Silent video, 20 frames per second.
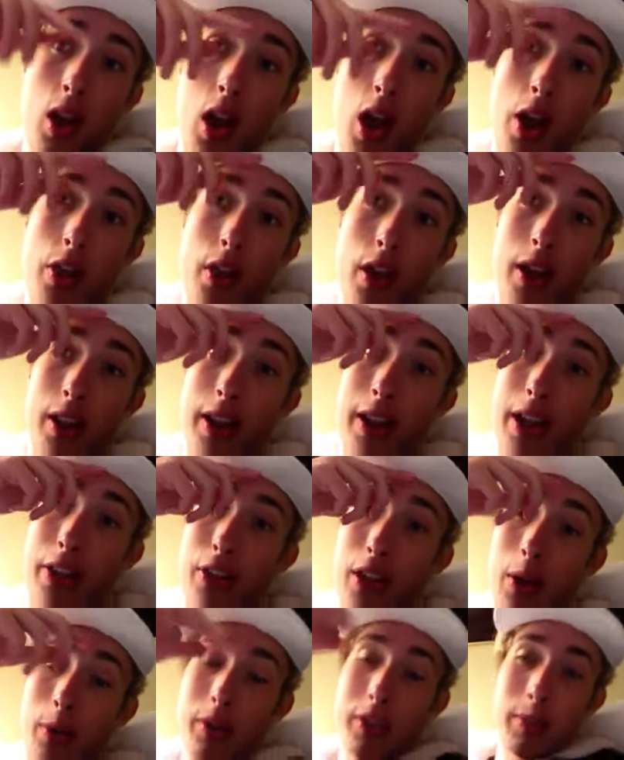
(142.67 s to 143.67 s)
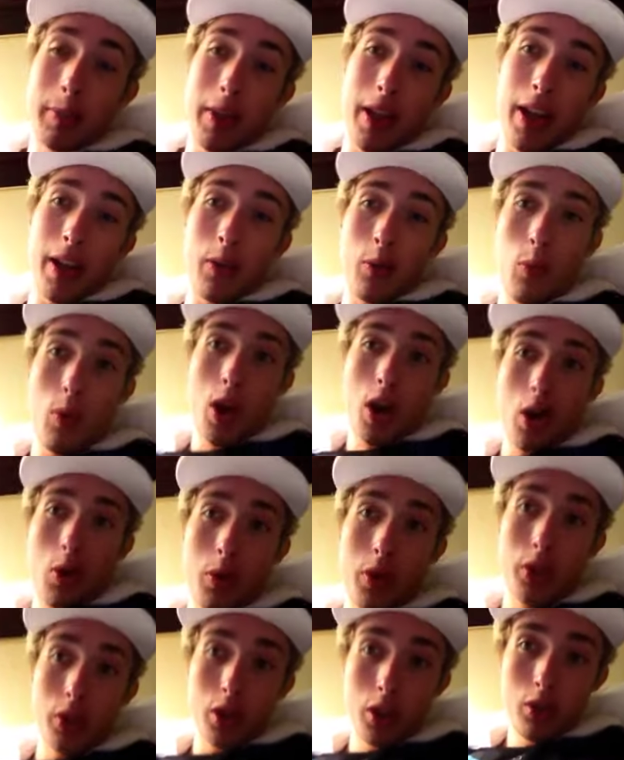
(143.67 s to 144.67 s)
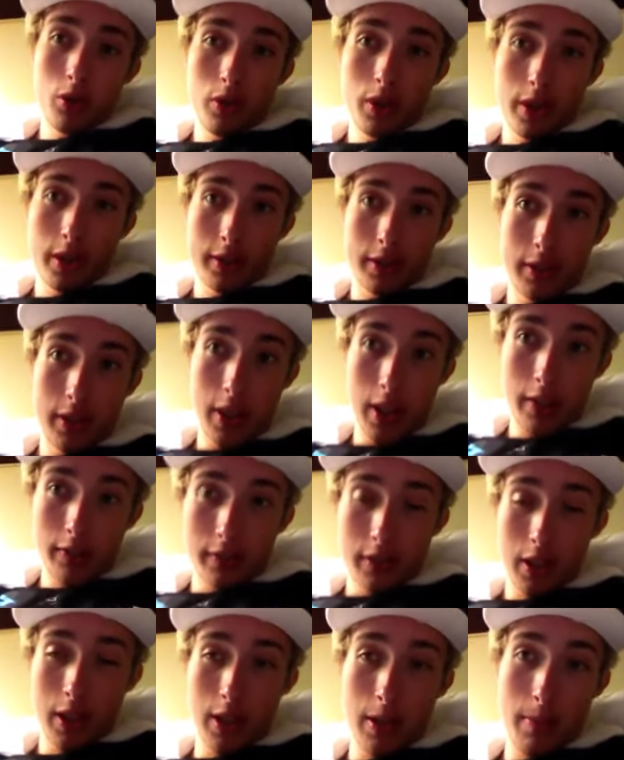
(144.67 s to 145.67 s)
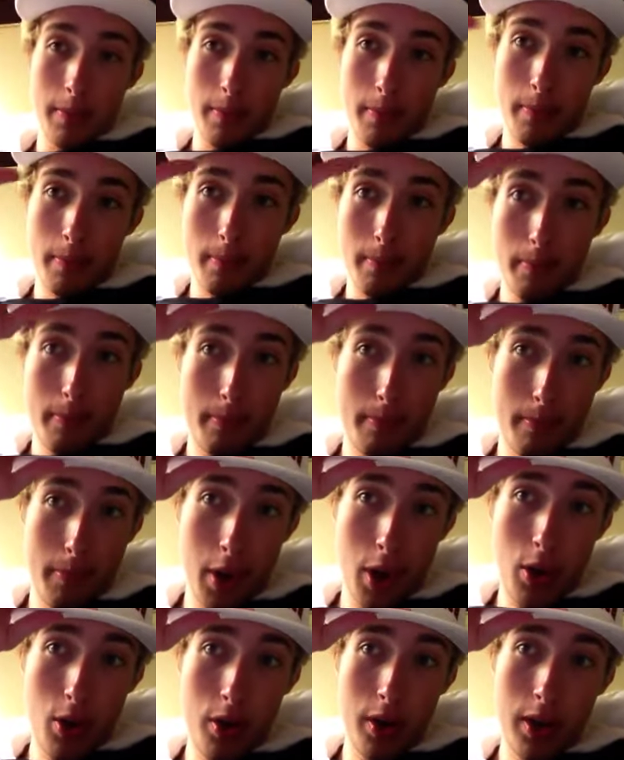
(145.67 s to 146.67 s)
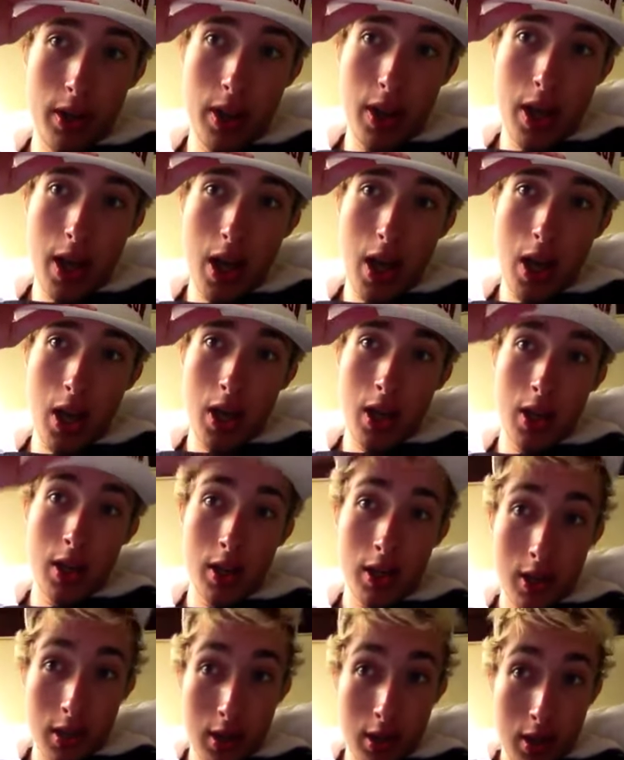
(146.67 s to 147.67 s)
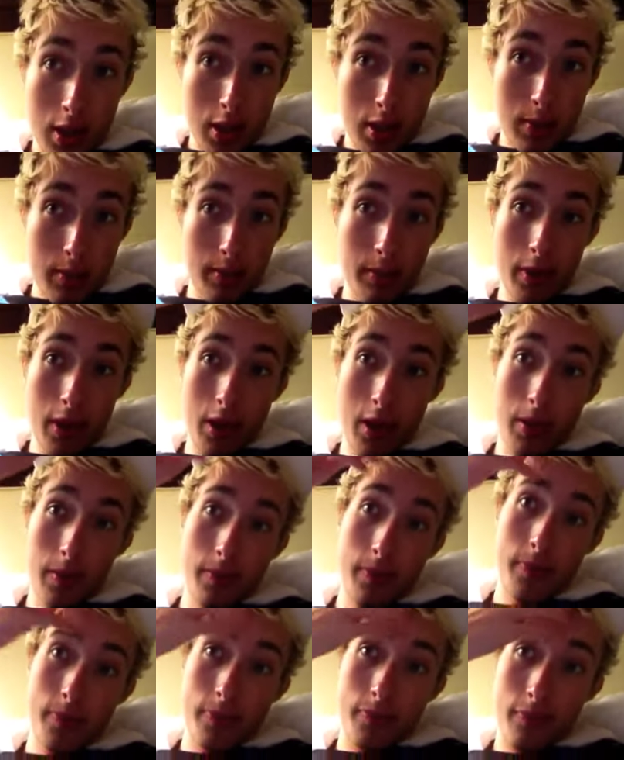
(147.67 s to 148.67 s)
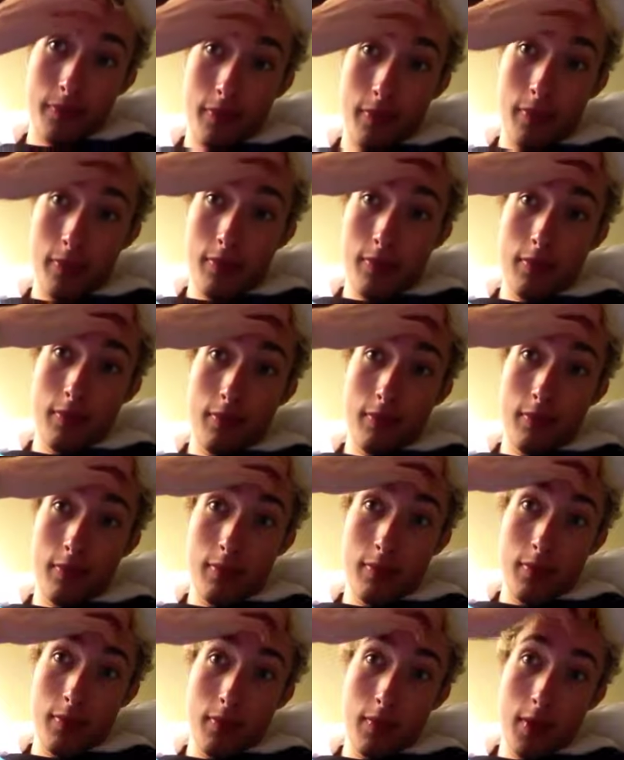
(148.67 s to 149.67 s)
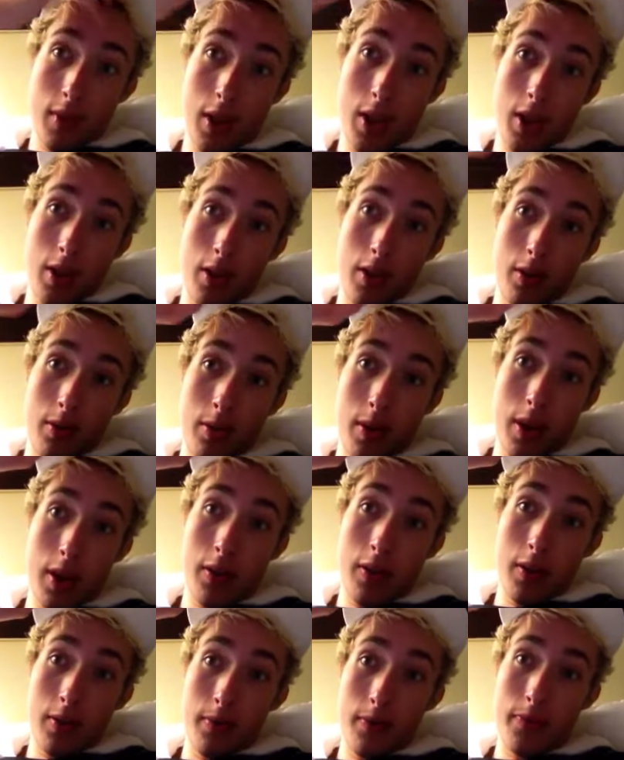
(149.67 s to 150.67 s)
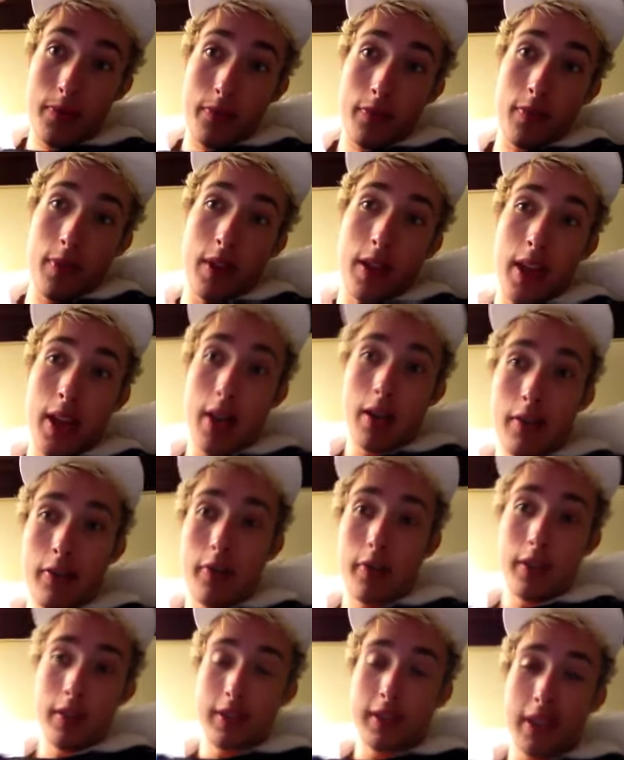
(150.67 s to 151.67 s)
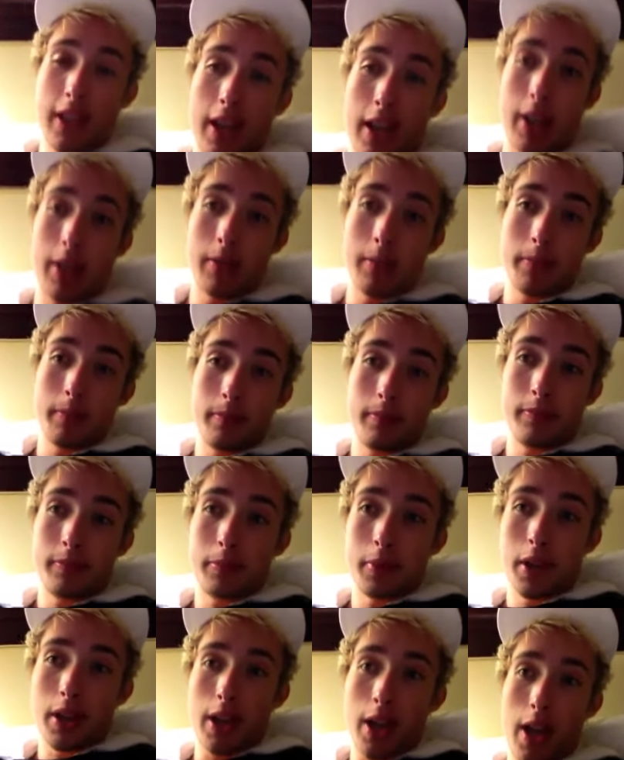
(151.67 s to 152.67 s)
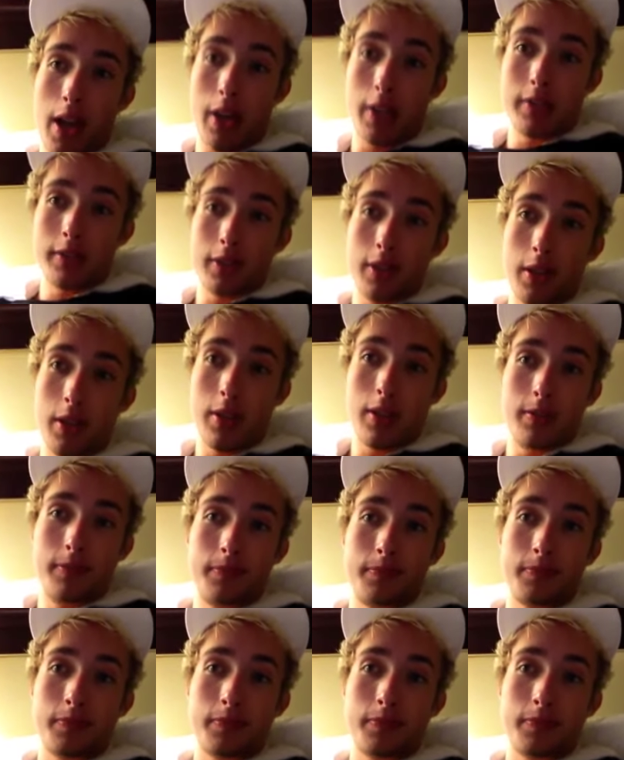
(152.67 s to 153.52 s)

I thought like I thought it was gonna be like, well, we're just gonna do this and TF's gonna get boned in lane, but I don't know, whatever. TF is like pretty gay, so